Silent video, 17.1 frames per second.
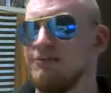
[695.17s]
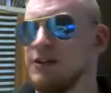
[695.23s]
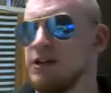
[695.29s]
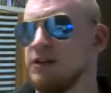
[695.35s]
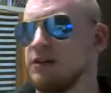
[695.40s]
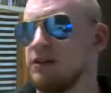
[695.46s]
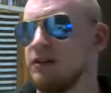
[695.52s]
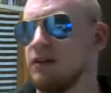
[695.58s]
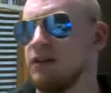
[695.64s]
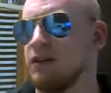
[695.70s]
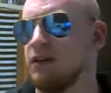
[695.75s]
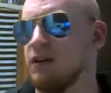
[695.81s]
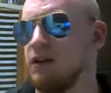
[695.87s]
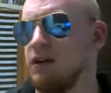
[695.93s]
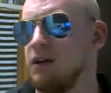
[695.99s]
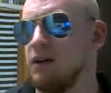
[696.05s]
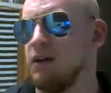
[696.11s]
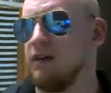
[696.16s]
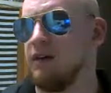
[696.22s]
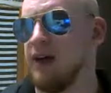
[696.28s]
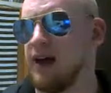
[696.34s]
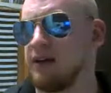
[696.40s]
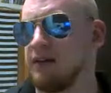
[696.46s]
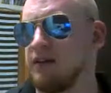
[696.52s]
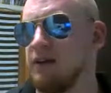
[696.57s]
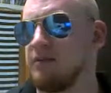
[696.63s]
But
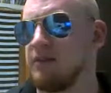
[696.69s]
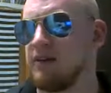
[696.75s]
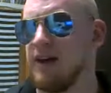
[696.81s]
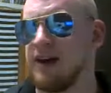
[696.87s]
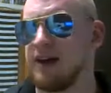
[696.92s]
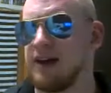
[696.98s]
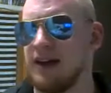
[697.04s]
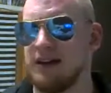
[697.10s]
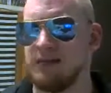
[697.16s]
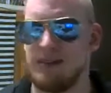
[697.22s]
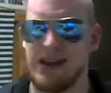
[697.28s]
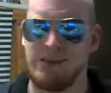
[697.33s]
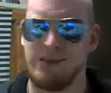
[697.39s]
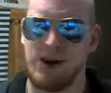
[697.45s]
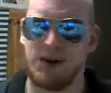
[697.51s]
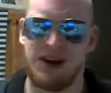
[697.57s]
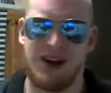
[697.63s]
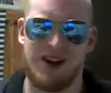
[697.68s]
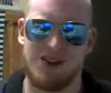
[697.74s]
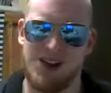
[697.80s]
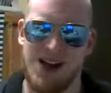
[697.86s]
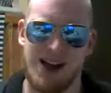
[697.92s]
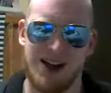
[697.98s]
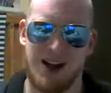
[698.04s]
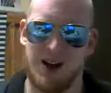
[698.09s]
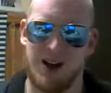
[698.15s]
that game came out how
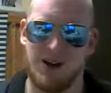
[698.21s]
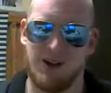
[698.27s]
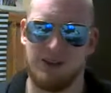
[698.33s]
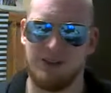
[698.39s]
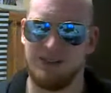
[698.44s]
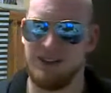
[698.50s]
long ago?